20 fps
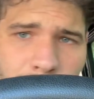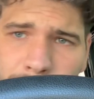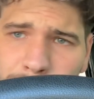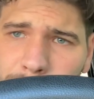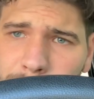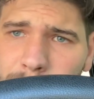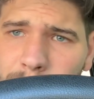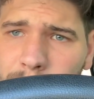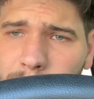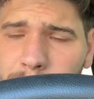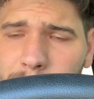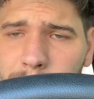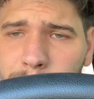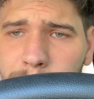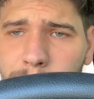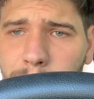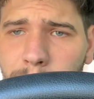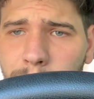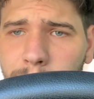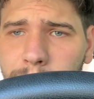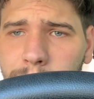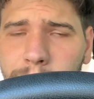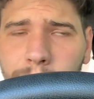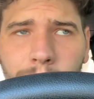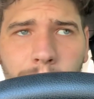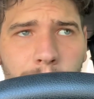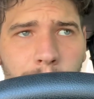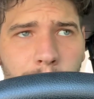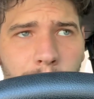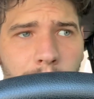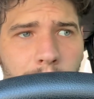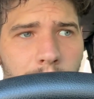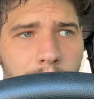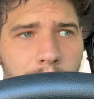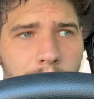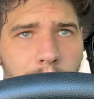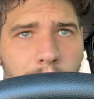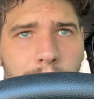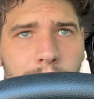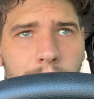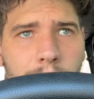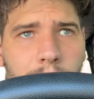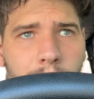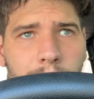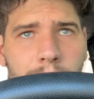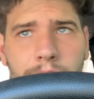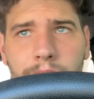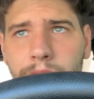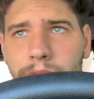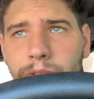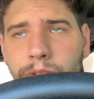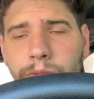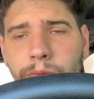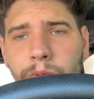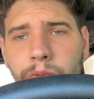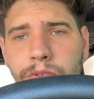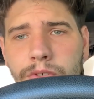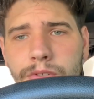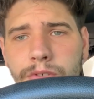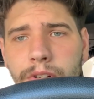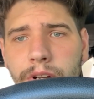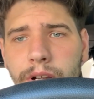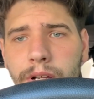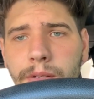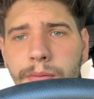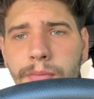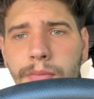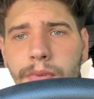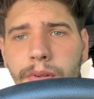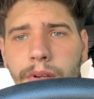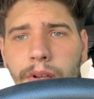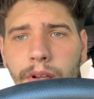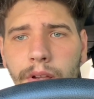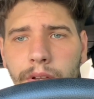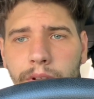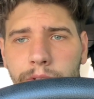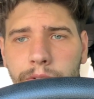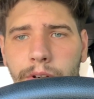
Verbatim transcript: but I am going to another county to look for striped uh,